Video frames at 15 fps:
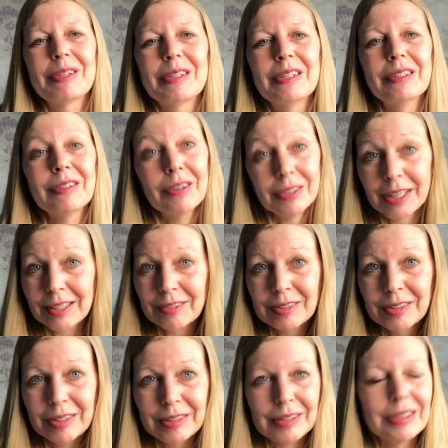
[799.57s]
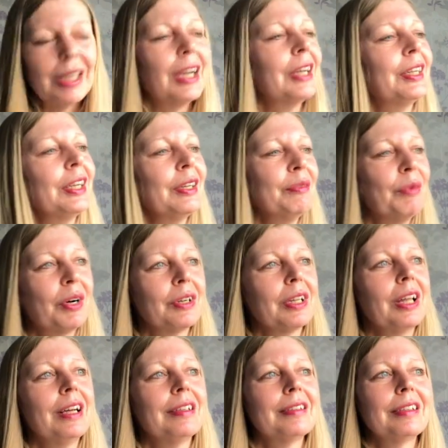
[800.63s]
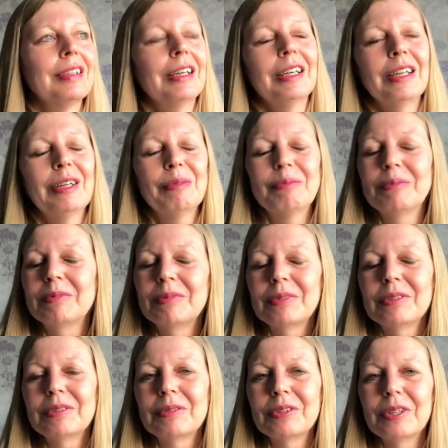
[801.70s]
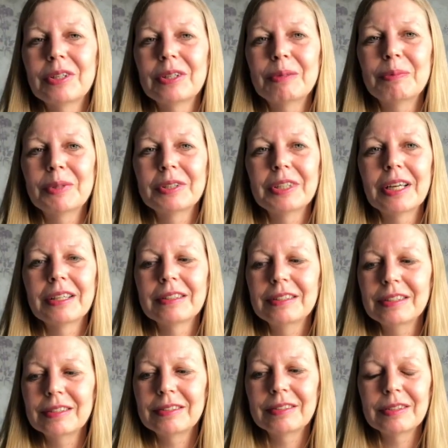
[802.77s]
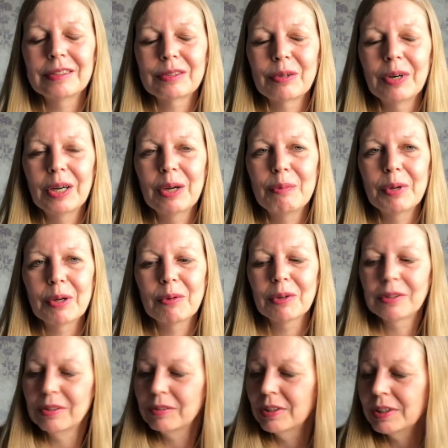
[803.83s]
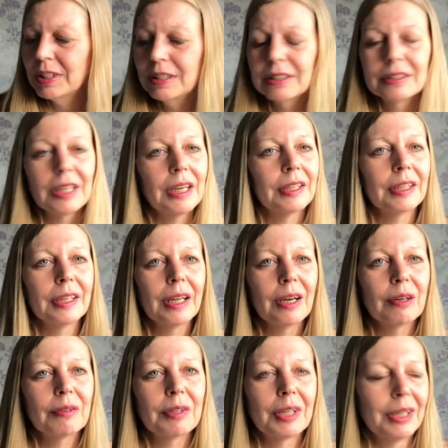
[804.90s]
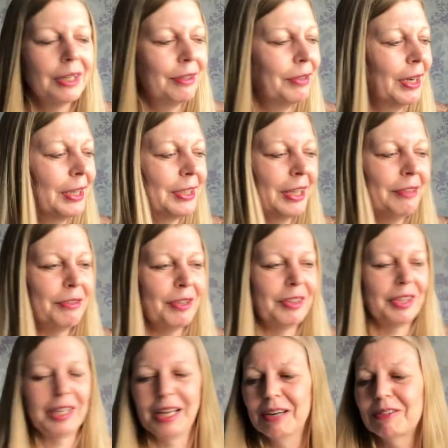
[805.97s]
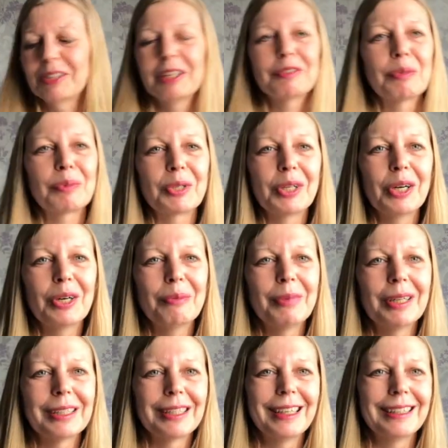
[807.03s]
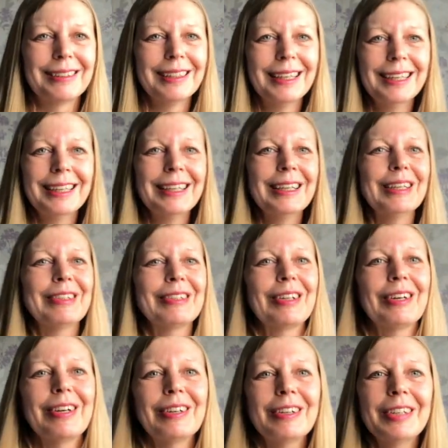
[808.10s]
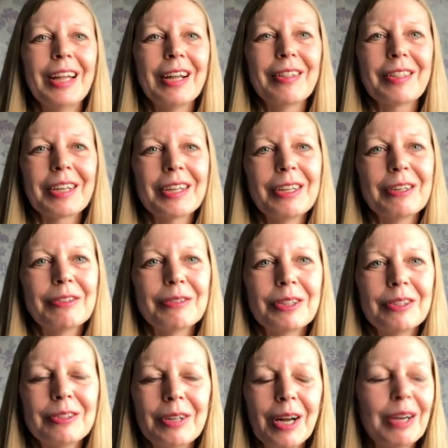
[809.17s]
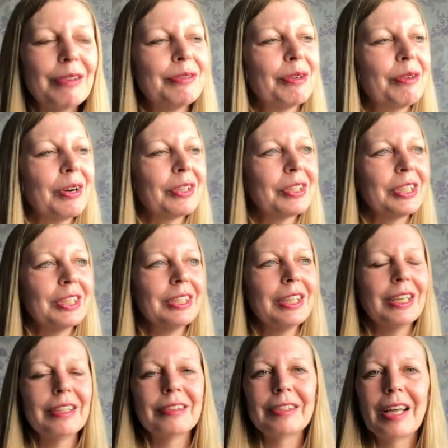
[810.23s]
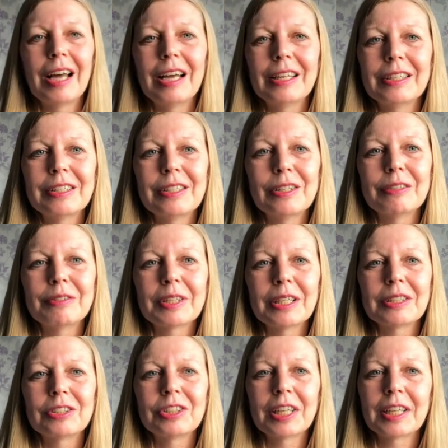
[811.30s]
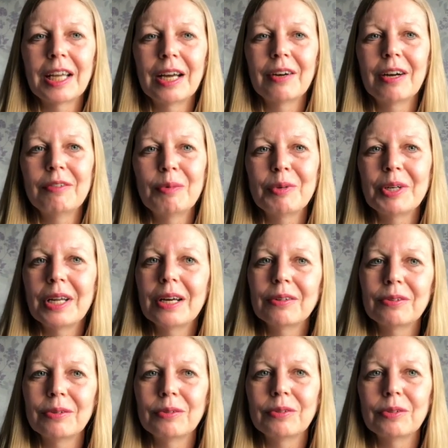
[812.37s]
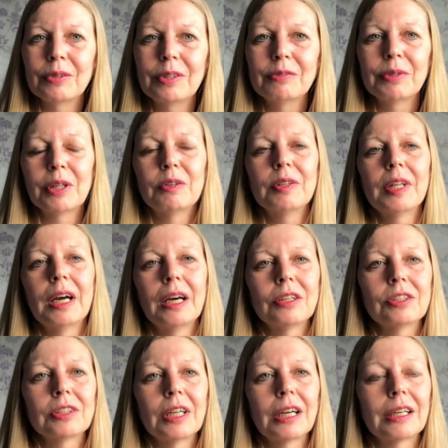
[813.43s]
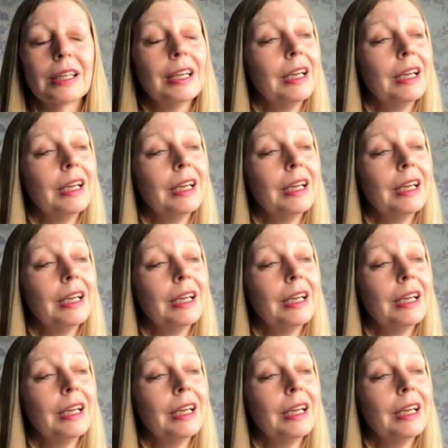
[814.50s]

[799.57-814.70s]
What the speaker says: It's all nice and neat and tidy, more or less. So, but yeah, it's quite a big one. It's not neat and tidy now. I've had everything out. I'm gonna have to put it all back now. So yeah, thank you for watching this, and don't forget to check out everybody else who's following the hashtag.